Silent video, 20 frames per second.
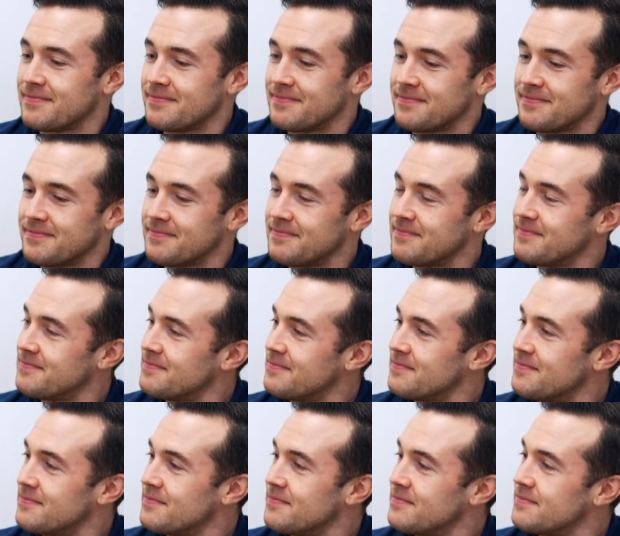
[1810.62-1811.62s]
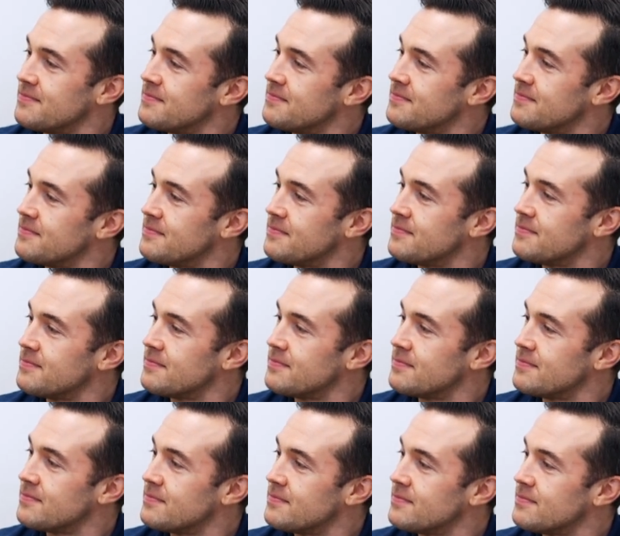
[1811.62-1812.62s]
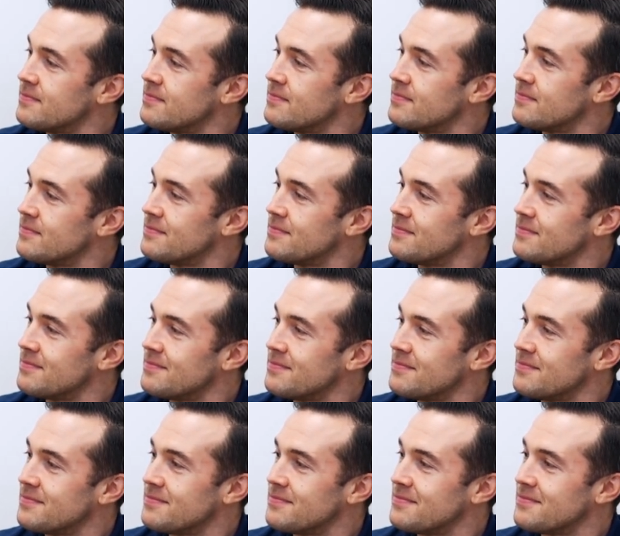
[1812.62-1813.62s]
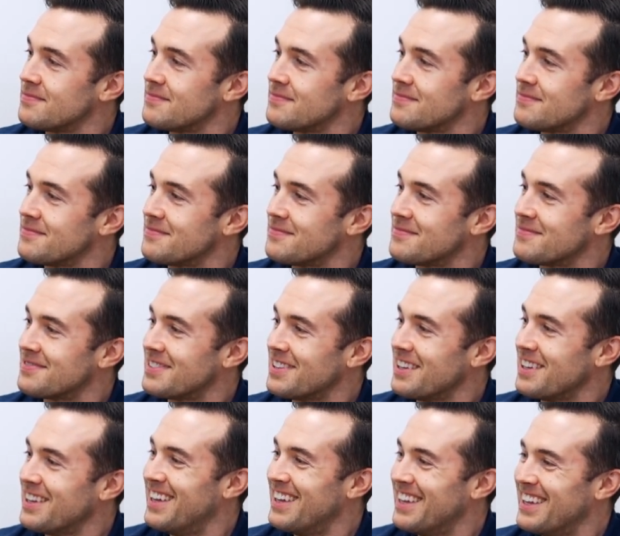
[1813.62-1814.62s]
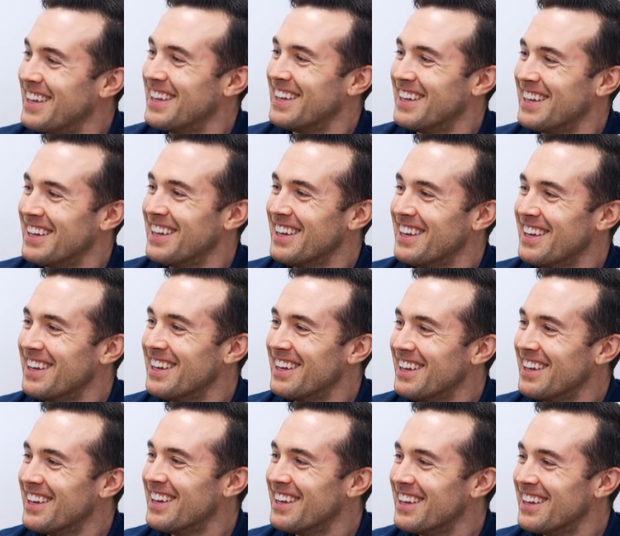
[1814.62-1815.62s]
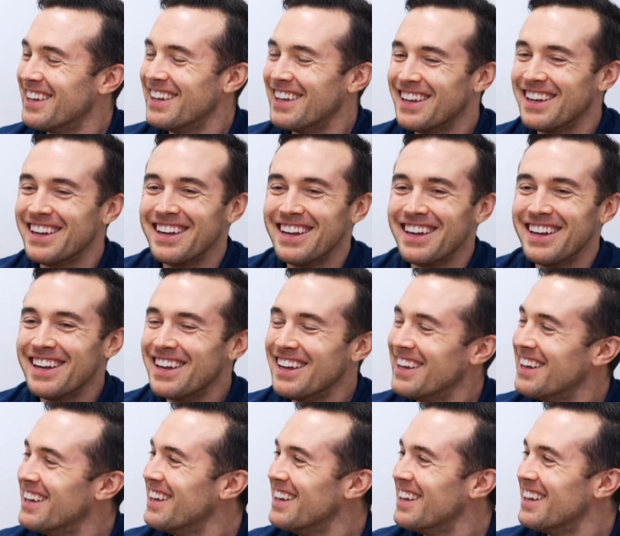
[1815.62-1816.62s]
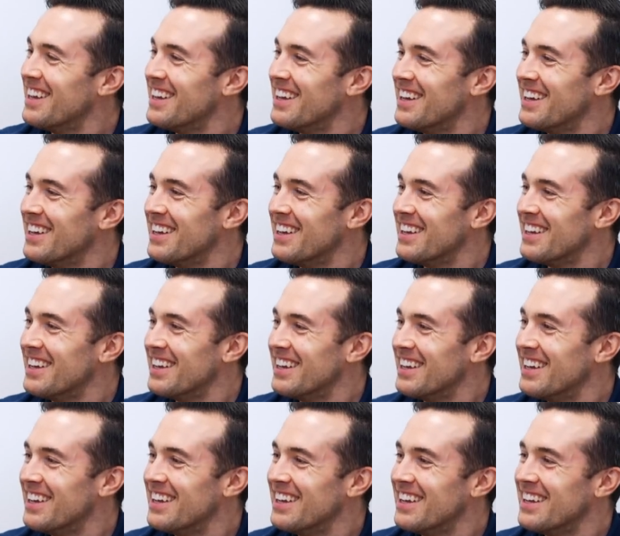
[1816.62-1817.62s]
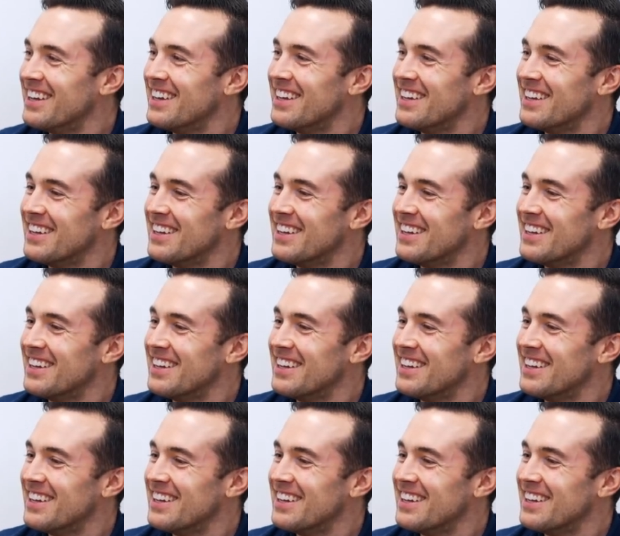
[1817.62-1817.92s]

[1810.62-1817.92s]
(silent)